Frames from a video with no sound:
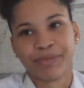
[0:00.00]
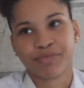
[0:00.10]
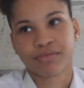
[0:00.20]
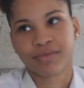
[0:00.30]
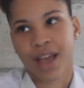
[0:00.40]

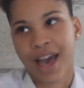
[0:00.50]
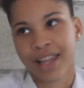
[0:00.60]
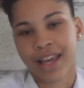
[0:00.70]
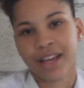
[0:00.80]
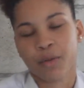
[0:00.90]

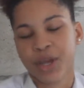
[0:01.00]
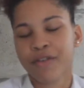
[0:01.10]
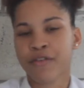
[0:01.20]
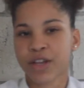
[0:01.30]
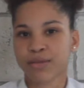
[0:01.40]
it. We
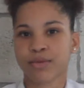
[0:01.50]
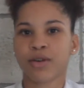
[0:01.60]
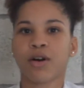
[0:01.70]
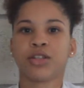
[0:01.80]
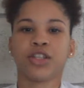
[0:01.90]
have a
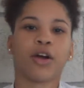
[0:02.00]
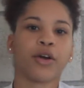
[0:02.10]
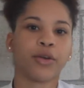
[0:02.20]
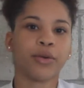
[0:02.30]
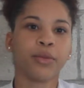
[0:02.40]
festival called
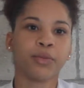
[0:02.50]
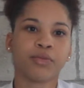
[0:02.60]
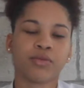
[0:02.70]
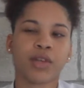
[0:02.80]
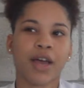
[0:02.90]
Junkanoo.
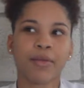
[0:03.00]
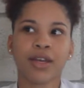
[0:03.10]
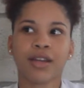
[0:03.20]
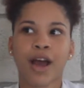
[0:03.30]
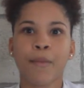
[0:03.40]
I
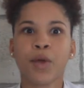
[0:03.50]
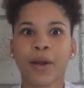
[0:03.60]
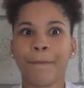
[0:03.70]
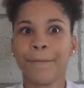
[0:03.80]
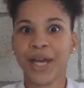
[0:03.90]
mean, I'm
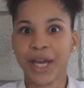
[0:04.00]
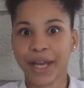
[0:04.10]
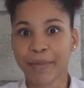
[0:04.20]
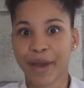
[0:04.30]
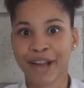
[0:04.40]
not a
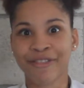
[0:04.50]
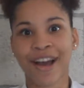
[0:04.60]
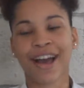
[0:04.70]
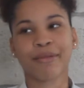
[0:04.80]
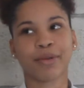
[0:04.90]
big
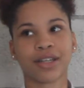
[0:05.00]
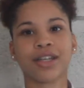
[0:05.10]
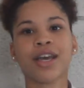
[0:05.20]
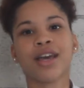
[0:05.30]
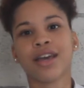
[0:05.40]
fan, but
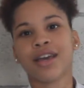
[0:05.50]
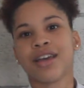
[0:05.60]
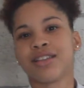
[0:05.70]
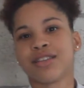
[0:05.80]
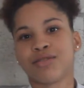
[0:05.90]

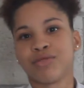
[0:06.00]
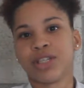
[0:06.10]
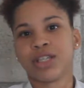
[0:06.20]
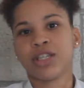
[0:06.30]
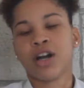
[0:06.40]
it's
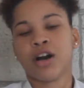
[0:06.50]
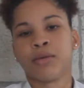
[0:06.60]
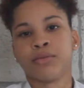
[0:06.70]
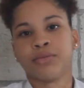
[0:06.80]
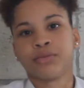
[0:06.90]
really
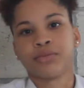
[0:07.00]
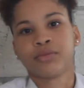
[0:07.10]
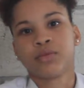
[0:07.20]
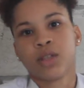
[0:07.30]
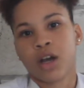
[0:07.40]
a
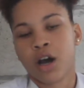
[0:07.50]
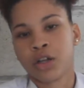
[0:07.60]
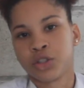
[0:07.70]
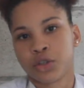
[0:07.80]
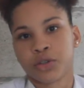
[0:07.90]

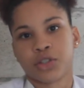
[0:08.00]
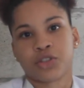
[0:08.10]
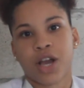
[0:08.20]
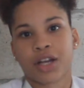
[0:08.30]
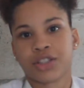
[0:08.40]
tourist
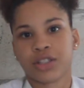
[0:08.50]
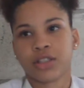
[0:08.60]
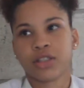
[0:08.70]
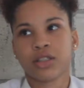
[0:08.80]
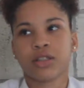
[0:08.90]

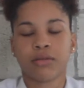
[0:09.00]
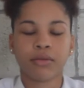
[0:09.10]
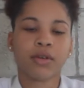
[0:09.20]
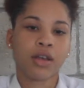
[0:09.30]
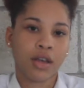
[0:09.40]
attraction.
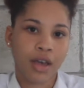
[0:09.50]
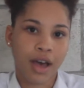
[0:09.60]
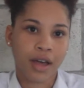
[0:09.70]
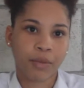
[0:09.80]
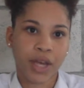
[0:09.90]

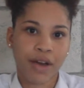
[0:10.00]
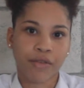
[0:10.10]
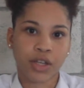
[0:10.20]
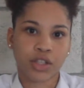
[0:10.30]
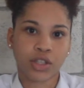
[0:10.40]
And we have
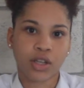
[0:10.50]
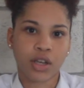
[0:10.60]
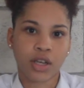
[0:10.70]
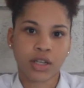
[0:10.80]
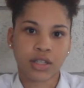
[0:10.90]
it
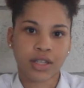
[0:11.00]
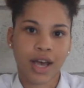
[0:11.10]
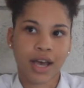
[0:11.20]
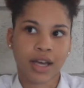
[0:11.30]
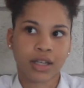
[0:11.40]

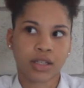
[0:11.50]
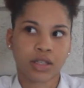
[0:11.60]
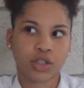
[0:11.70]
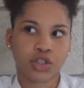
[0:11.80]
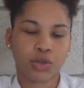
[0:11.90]
inside
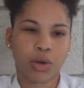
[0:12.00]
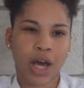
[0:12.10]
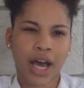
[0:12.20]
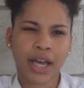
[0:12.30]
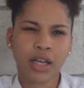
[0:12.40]

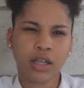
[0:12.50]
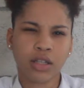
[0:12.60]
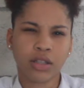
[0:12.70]
July